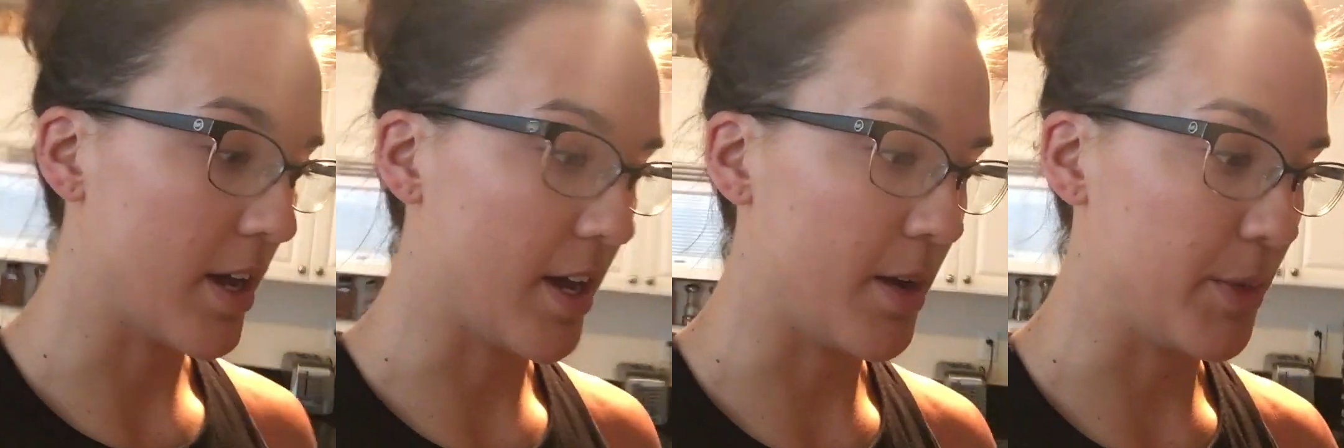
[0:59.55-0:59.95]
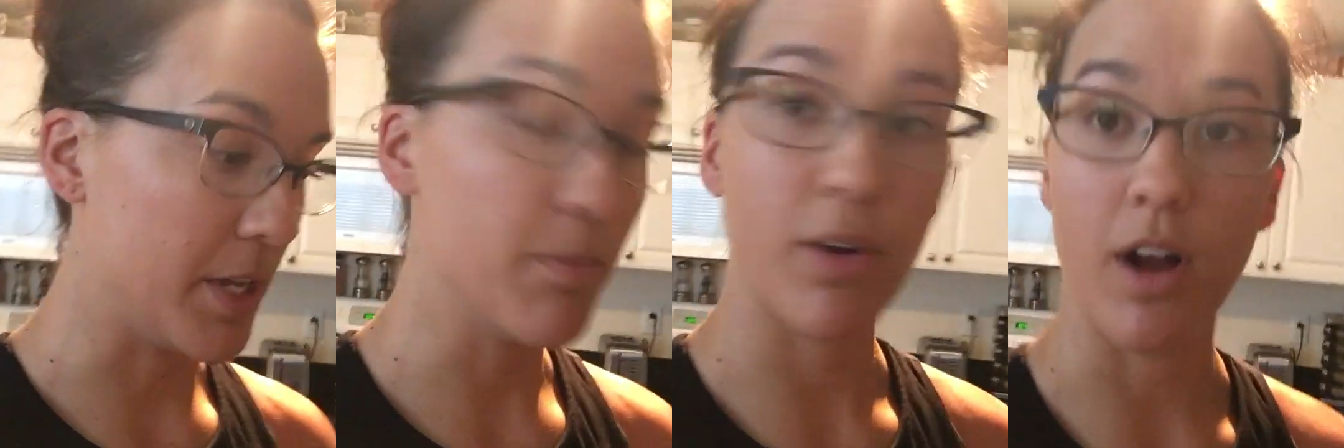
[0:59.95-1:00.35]
an
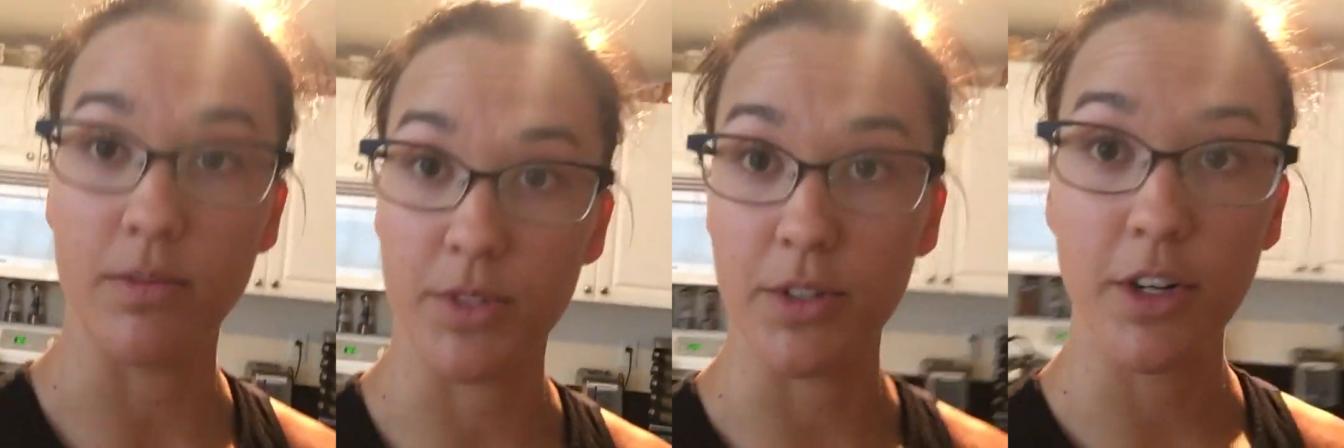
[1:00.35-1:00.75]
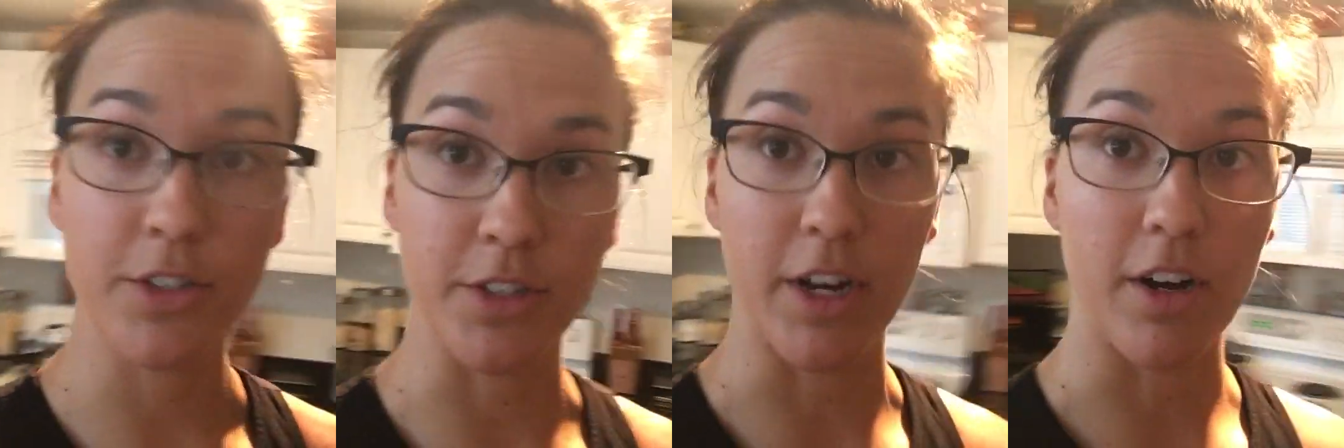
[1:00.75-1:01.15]
impromptu
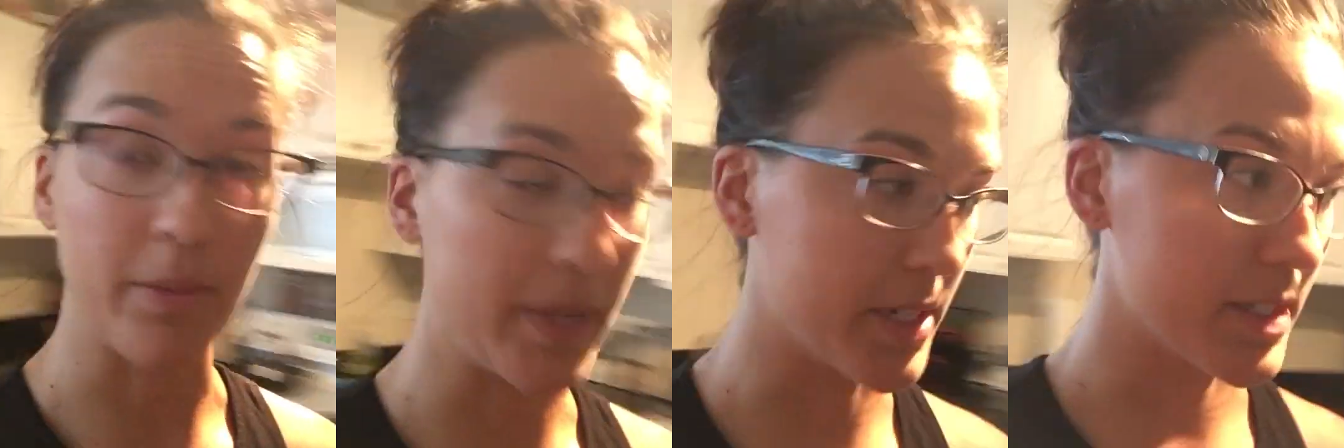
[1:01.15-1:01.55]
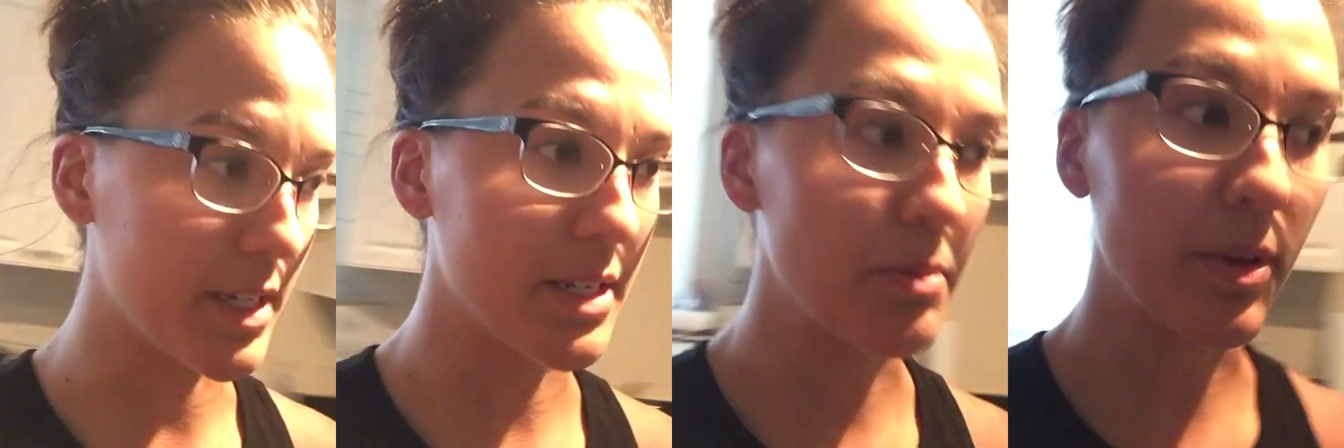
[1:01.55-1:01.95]
grocery haul because I
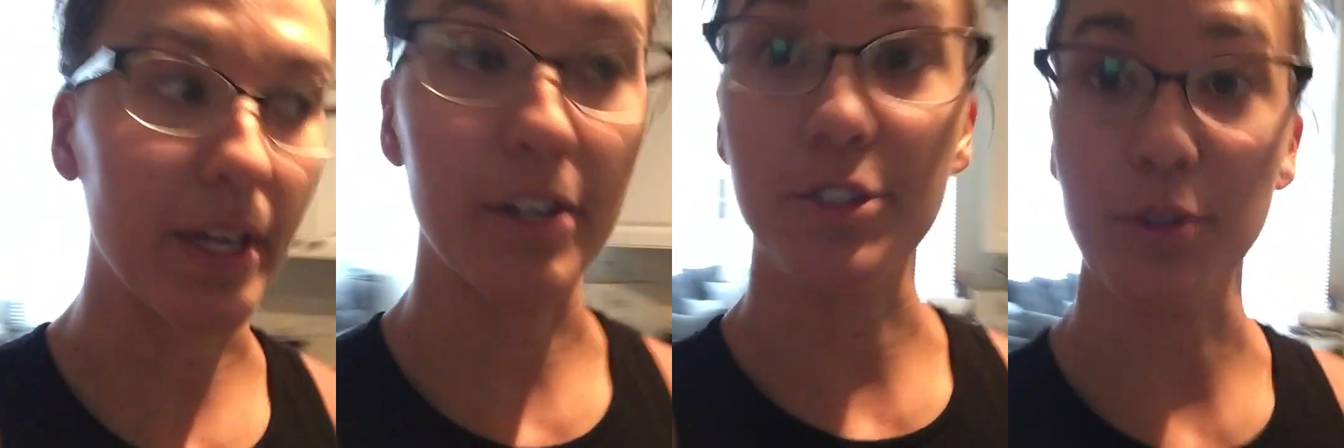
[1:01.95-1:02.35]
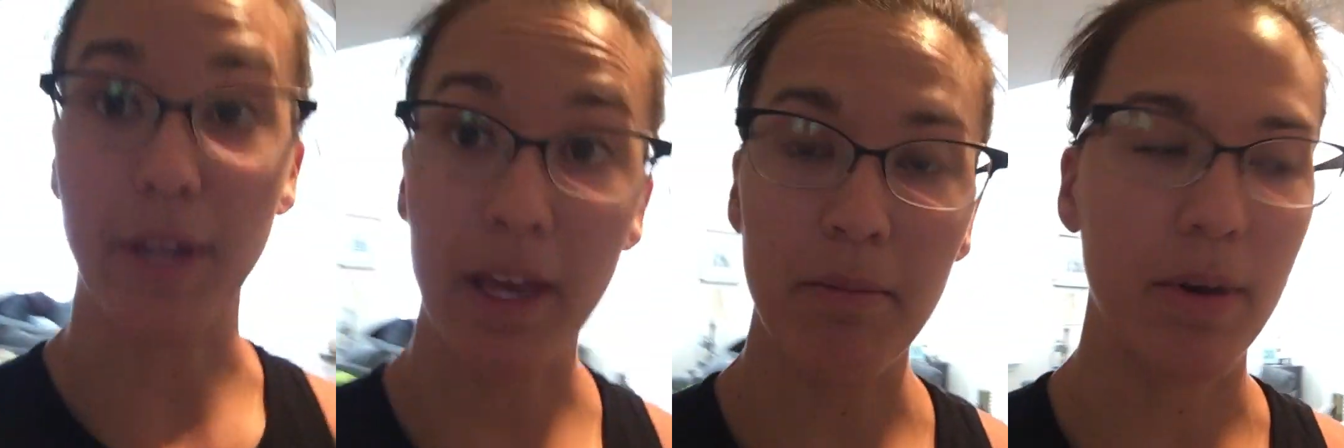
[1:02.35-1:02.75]
didn't plan on
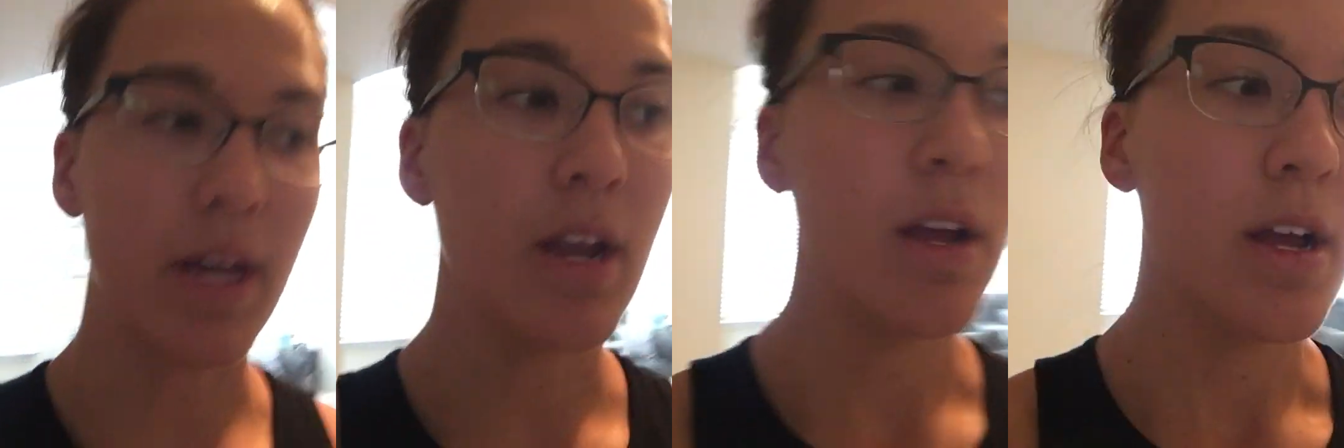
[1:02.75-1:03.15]
doing it, but